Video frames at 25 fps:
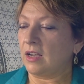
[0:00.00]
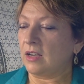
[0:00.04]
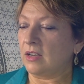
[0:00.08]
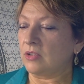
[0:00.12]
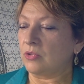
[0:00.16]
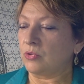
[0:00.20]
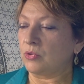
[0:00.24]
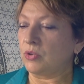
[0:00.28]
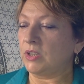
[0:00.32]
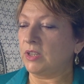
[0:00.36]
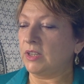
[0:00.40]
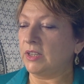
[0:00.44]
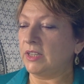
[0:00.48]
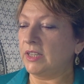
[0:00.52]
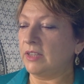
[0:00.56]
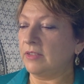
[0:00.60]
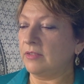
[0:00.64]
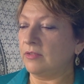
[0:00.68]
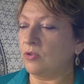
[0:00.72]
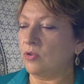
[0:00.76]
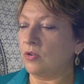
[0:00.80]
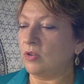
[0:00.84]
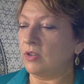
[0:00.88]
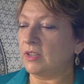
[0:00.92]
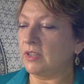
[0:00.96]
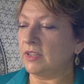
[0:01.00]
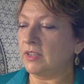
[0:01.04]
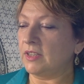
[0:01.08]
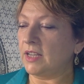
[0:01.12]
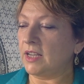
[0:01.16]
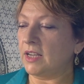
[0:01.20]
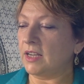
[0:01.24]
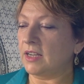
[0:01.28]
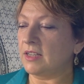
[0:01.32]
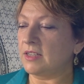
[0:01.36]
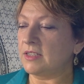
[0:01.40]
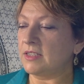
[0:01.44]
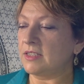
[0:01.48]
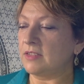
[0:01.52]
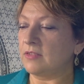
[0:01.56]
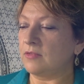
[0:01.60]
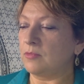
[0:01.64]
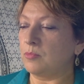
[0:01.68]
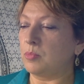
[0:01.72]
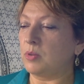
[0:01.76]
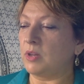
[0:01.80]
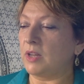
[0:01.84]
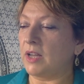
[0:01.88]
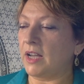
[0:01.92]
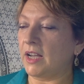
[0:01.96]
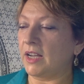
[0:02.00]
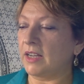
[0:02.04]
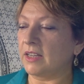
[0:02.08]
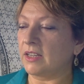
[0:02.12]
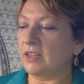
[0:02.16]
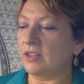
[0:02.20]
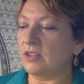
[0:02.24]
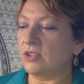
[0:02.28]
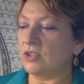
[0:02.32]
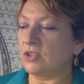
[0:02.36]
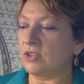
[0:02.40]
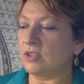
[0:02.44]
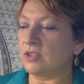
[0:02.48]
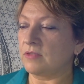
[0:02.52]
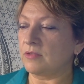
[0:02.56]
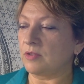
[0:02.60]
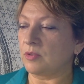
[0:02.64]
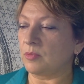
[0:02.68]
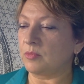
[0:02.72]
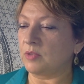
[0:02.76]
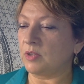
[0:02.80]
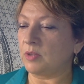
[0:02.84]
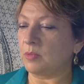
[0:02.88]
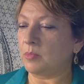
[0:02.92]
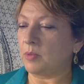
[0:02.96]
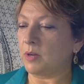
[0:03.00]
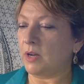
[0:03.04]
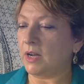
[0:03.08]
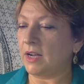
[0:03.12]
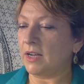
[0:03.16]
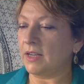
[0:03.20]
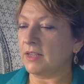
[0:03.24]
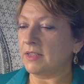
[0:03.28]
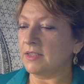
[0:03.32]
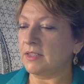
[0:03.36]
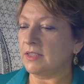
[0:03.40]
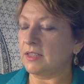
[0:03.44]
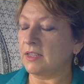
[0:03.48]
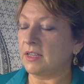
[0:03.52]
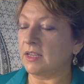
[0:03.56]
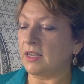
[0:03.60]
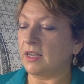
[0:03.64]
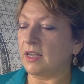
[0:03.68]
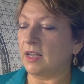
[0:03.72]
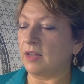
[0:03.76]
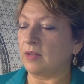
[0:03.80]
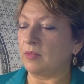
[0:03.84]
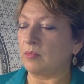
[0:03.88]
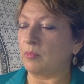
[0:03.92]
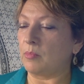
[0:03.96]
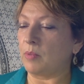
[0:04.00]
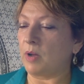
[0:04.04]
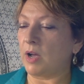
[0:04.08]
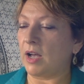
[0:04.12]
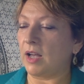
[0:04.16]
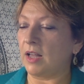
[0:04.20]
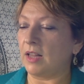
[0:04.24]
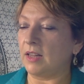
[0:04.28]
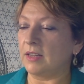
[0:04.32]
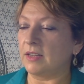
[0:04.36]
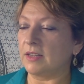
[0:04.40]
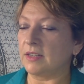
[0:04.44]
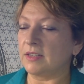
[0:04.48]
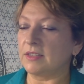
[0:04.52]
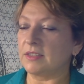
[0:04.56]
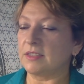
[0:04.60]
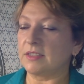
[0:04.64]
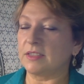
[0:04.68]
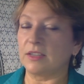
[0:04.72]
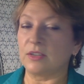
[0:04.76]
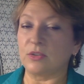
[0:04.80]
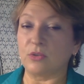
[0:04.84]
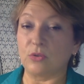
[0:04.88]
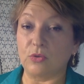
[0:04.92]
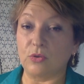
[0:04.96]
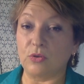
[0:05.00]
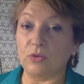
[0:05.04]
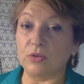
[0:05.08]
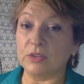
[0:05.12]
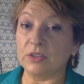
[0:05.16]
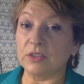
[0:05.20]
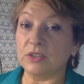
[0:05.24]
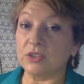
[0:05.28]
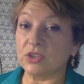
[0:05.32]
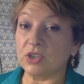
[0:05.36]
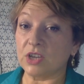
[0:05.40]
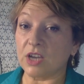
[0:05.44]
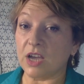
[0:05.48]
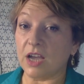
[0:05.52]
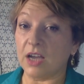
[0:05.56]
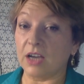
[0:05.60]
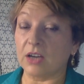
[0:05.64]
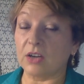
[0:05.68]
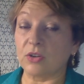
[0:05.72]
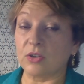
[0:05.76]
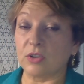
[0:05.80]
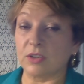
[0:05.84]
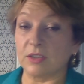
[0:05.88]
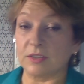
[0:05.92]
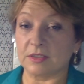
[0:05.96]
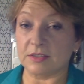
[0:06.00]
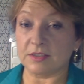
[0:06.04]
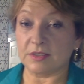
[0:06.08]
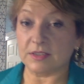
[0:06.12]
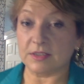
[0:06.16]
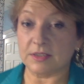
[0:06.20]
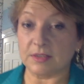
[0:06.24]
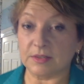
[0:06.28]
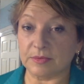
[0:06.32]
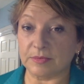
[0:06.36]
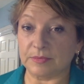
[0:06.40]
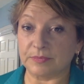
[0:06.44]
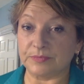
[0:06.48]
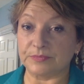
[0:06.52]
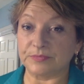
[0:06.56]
Relieve all the negative blockages from the body and balancing all the chakras.